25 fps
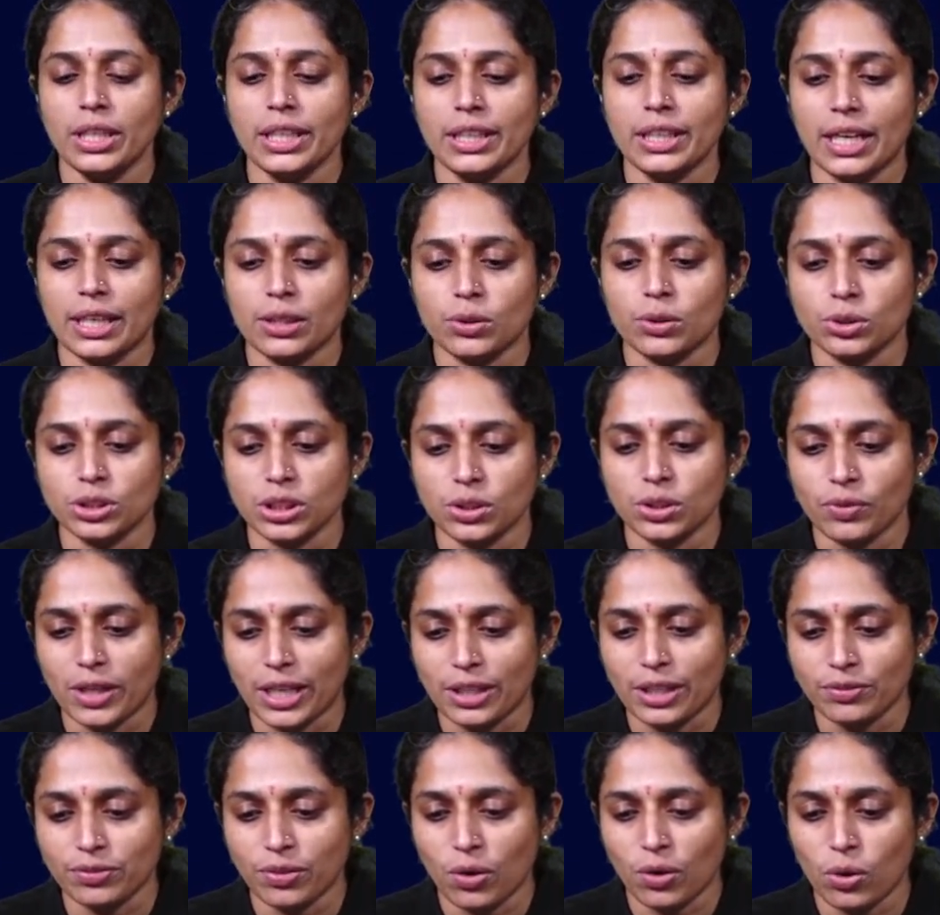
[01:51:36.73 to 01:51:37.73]
Only
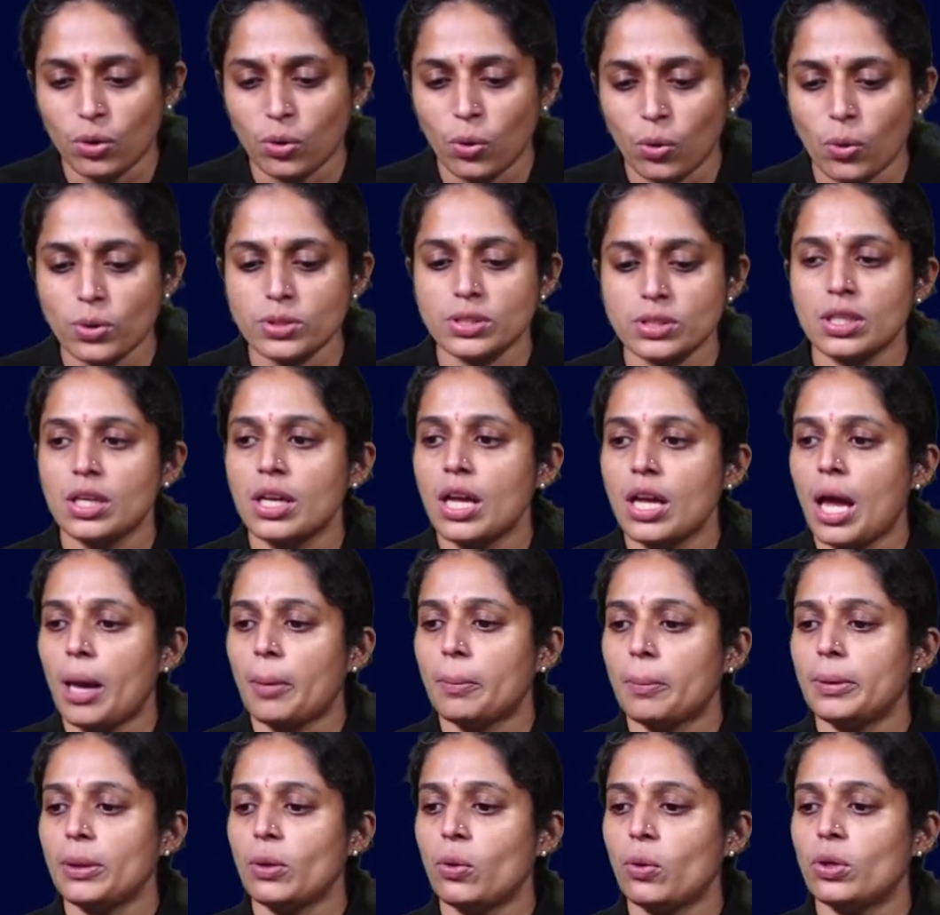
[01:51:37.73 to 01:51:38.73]
conclusion 1 follows,
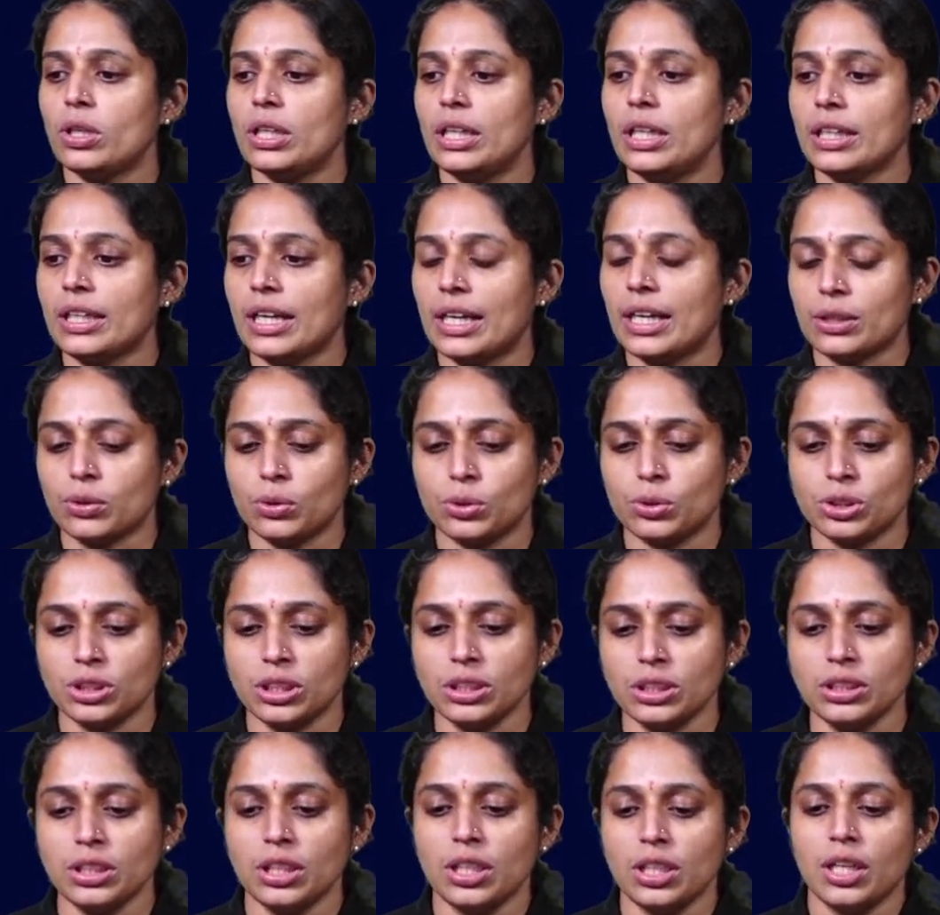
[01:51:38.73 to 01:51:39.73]
B only
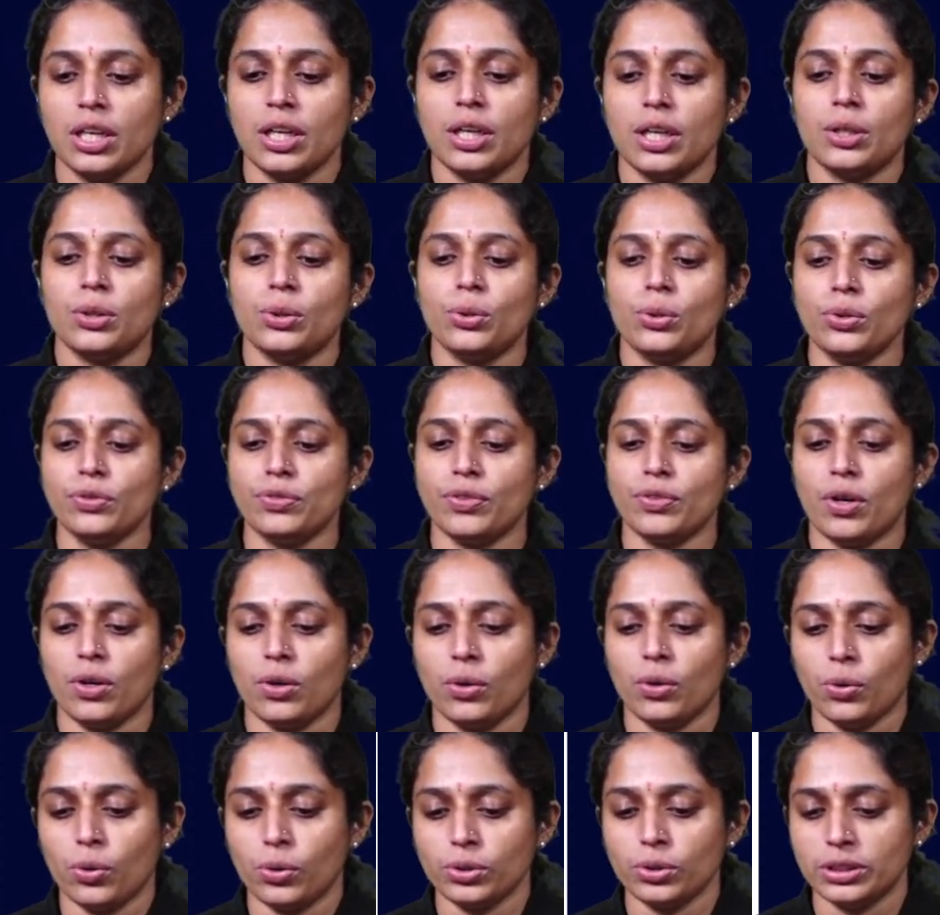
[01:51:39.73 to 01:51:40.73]
conclusion 2
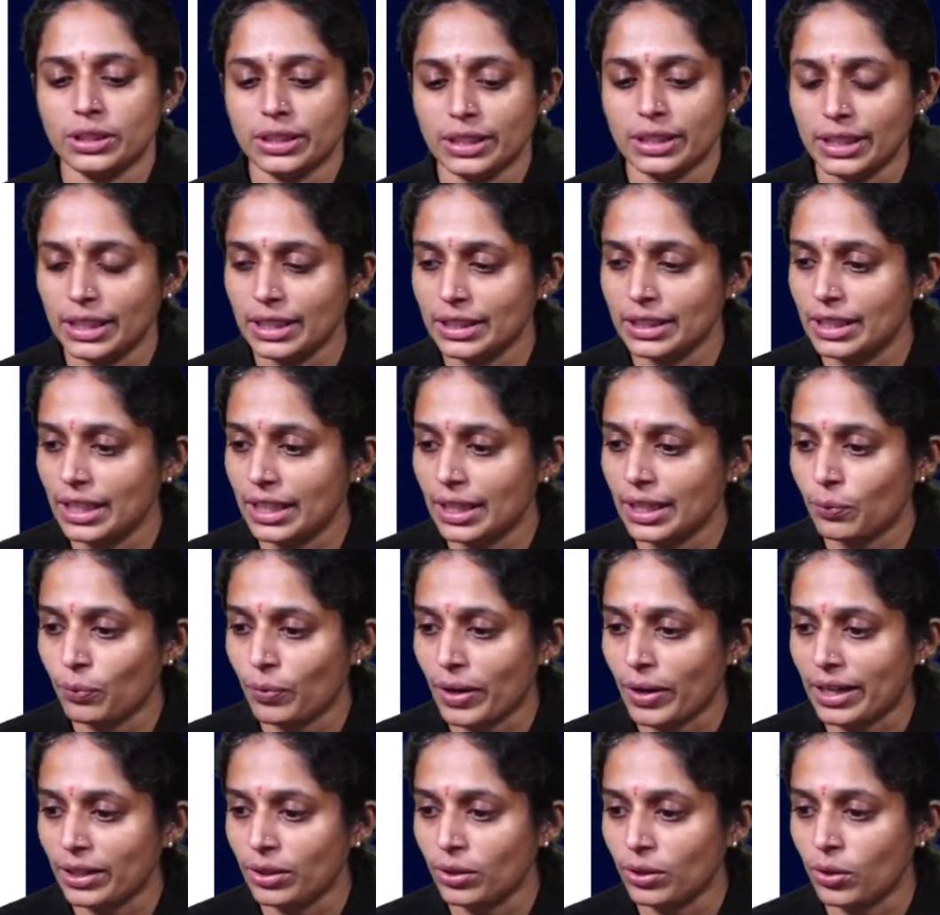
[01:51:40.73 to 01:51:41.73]
follows,
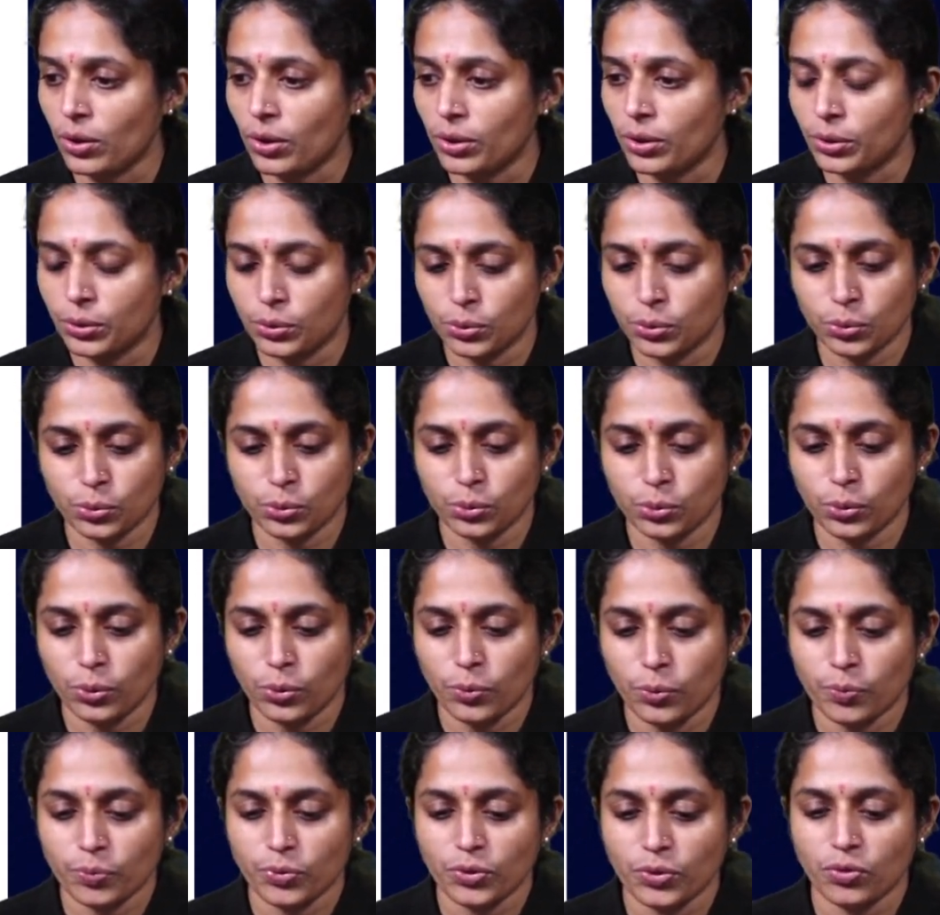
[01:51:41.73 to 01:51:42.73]
either 1 or
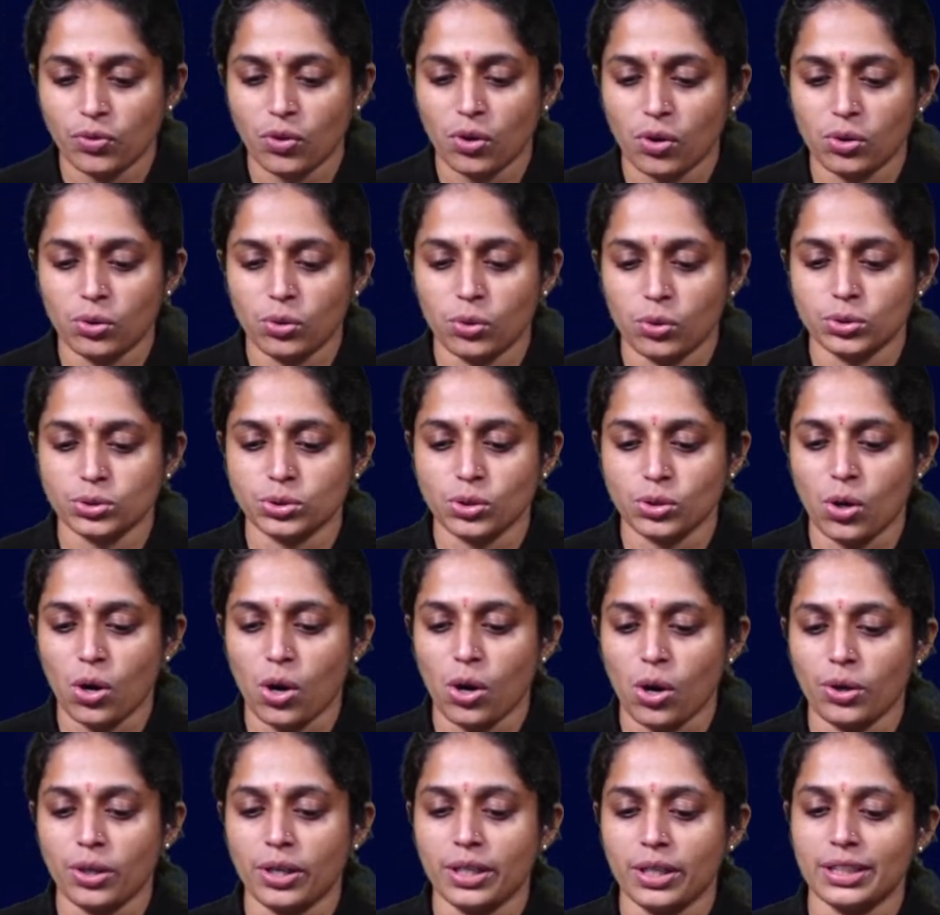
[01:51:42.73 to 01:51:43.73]
2 follows,
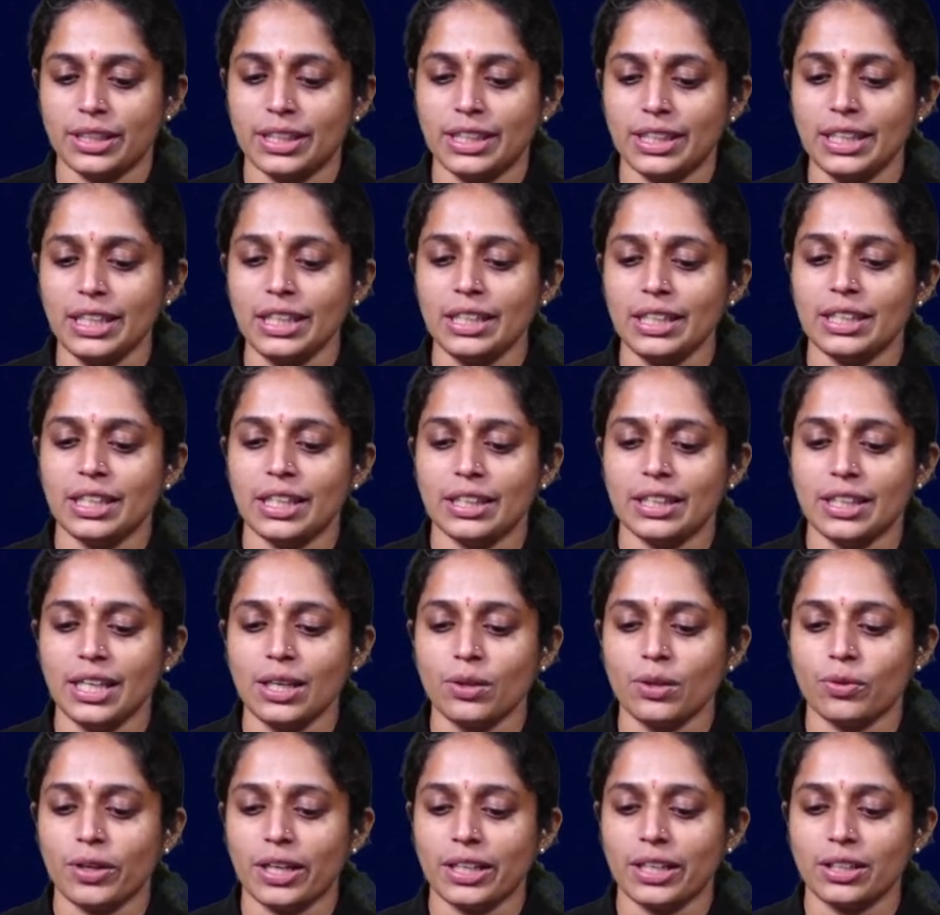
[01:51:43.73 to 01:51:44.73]
or D,
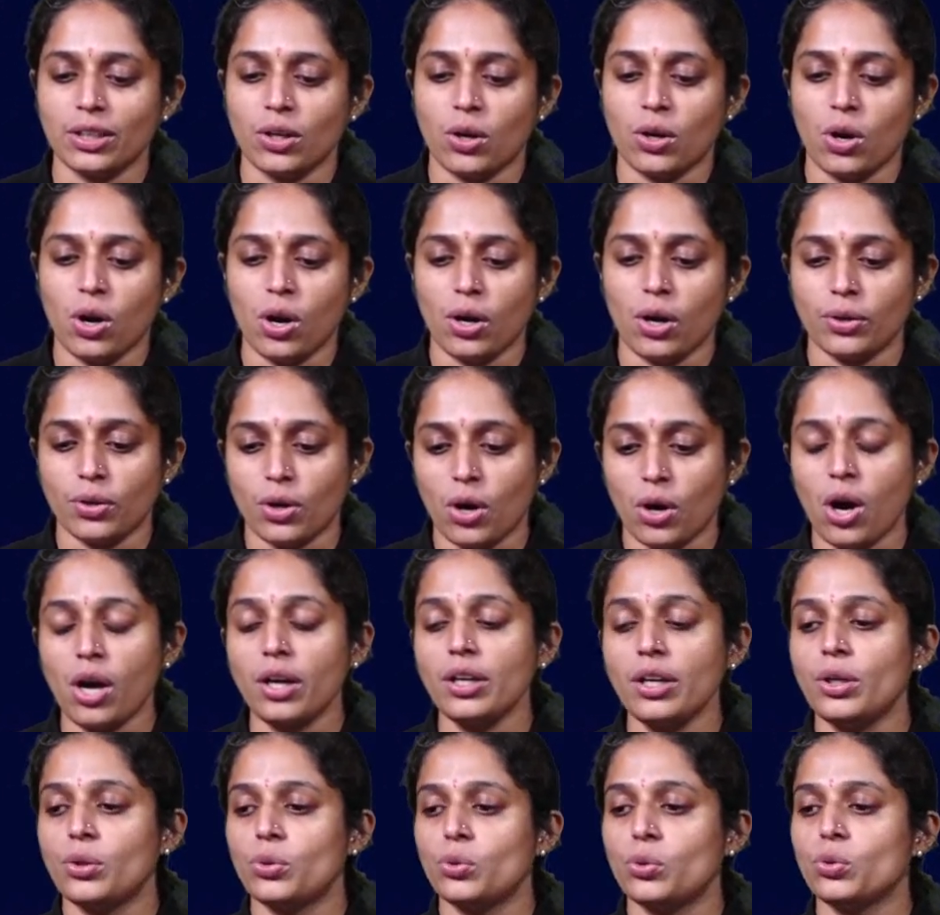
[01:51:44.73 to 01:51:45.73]
neither 1 or
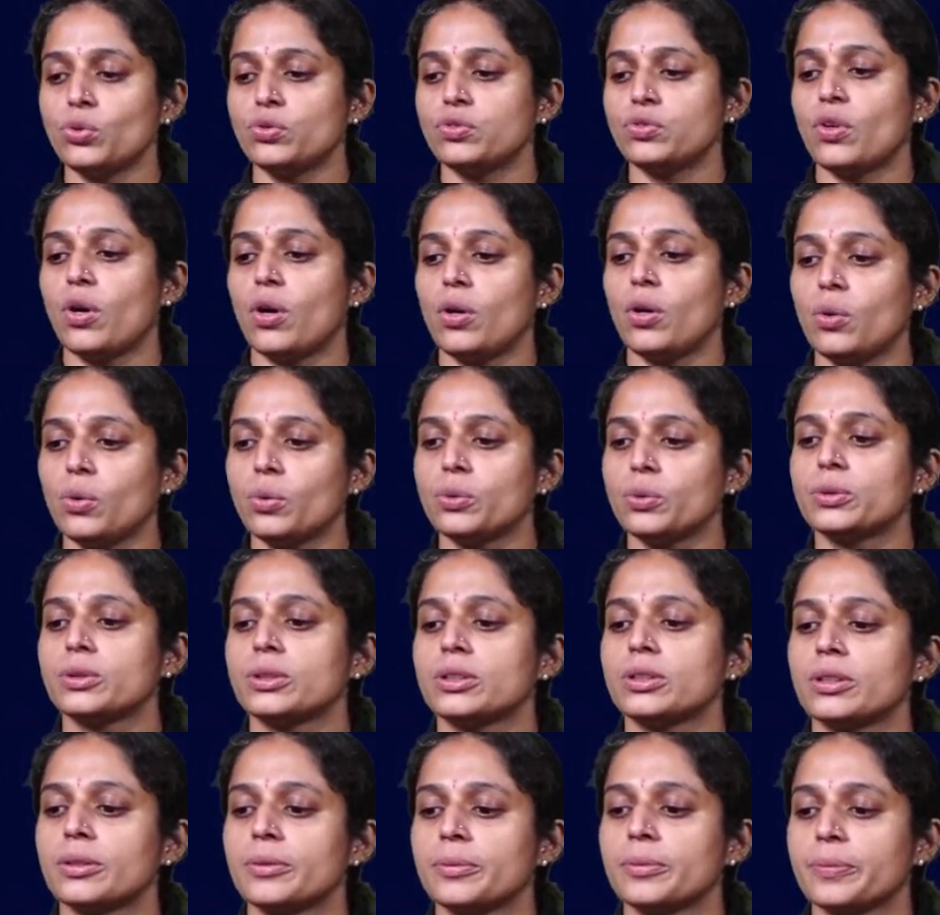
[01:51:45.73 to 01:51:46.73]
nor 2
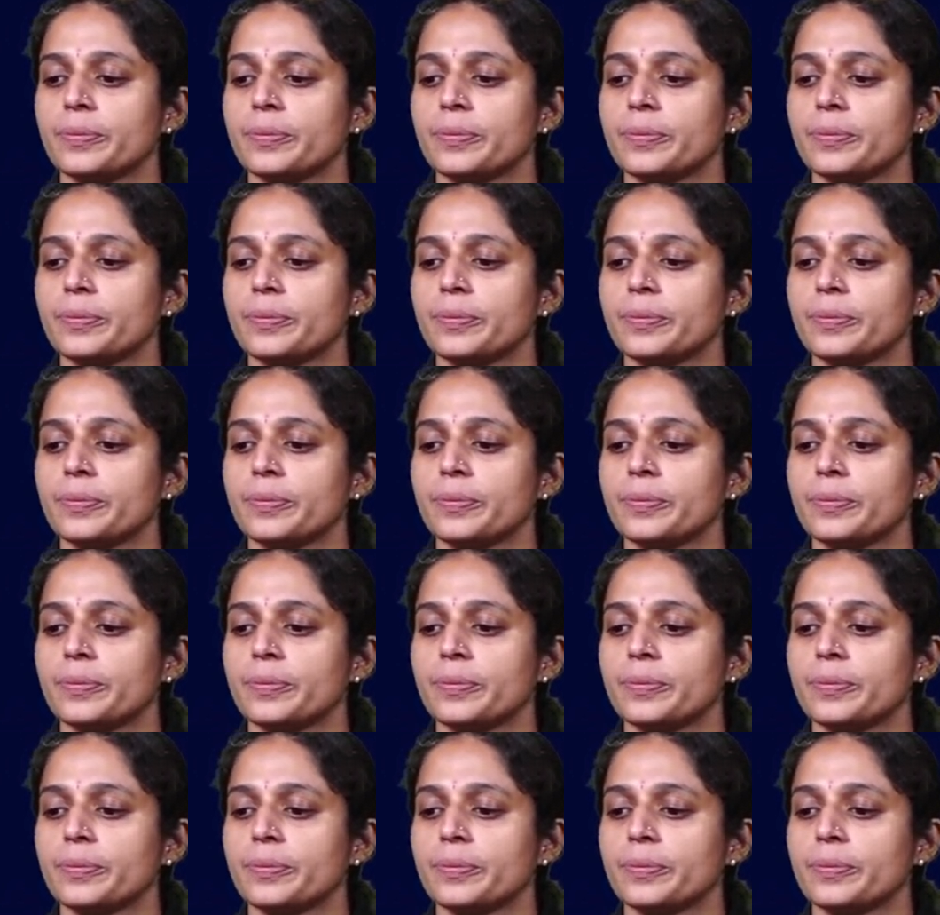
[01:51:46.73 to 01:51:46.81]
follows.